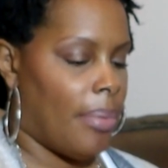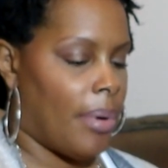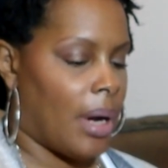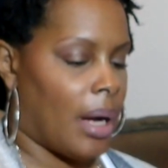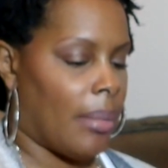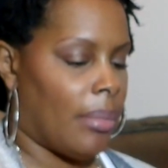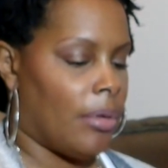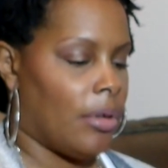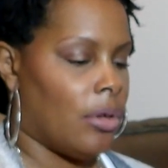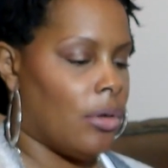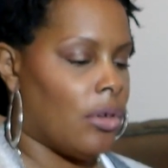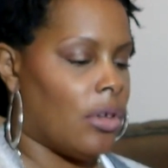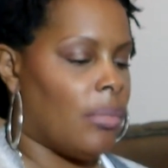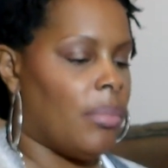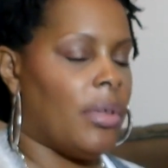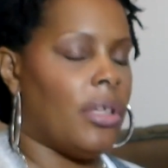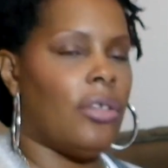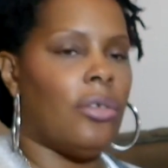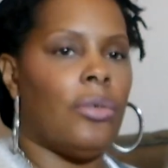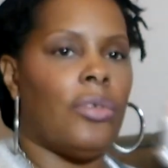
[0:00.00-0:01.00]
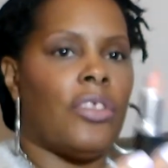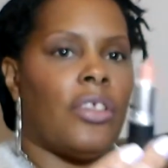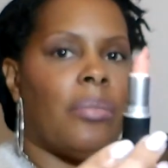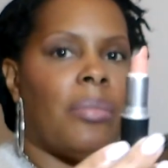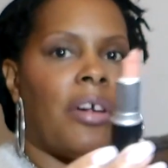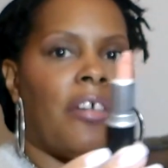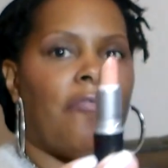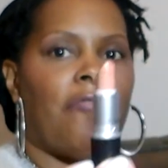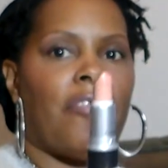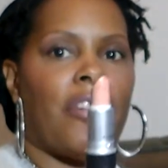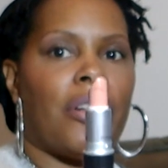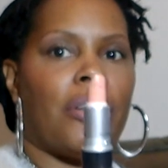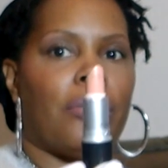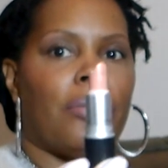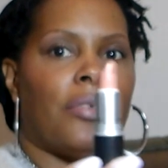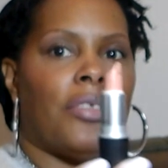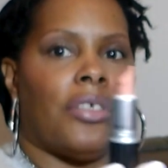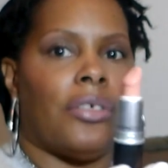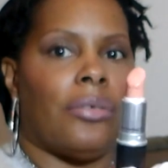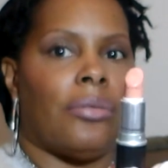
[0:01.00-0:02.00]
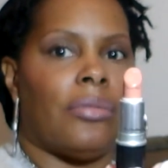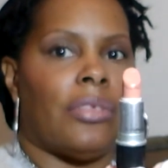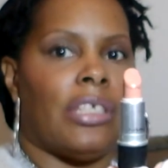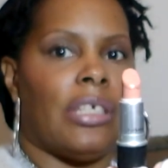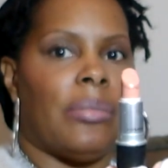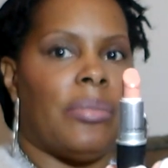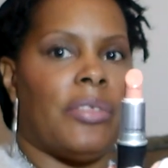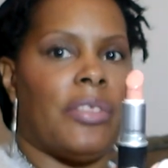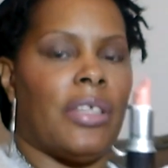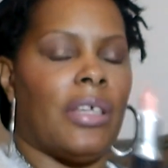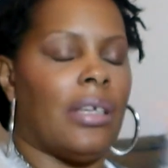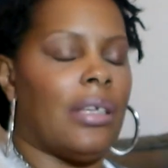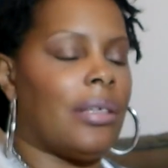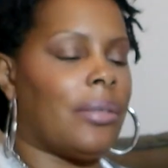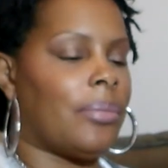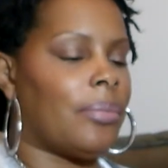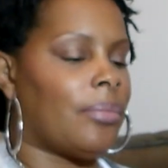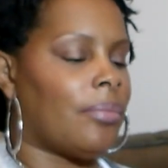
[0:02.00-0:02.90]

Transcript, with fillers: probably going to be using my freckle tone lipstick